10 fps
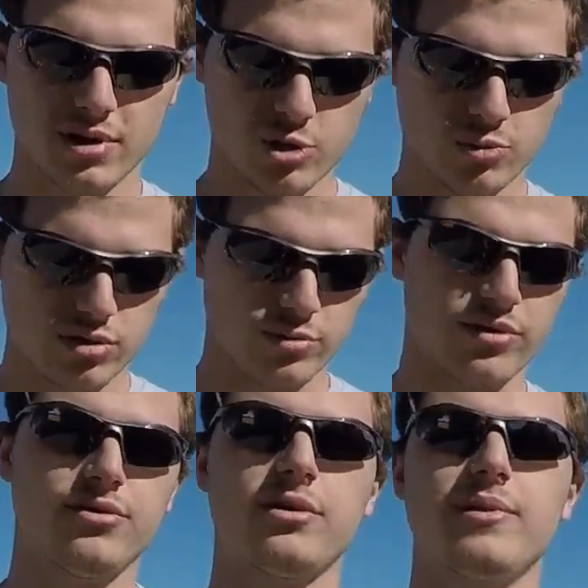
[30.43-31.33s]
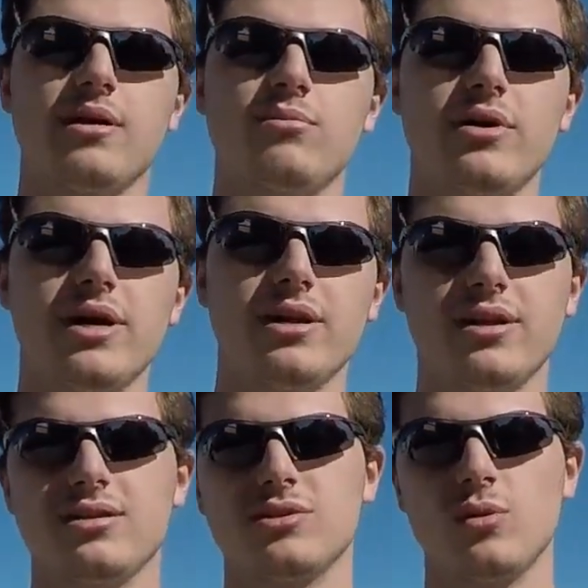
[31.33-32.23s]
to spool it with 30-pound braid, and
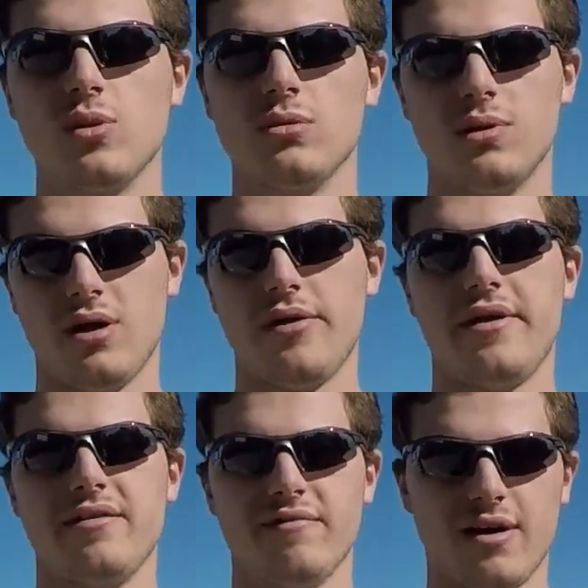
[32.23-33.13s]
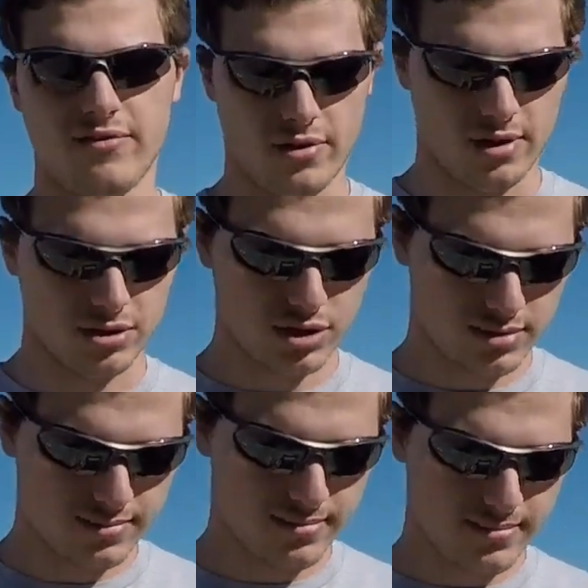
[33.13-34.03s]
it's going to hold about 185 yards.
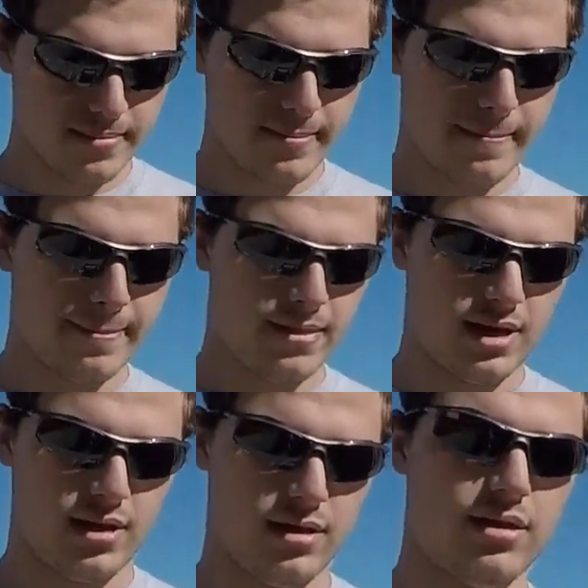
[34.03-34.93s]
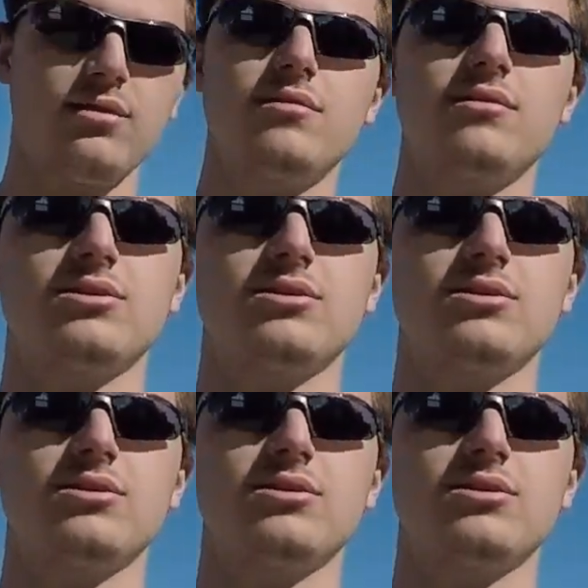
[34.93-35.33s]
And the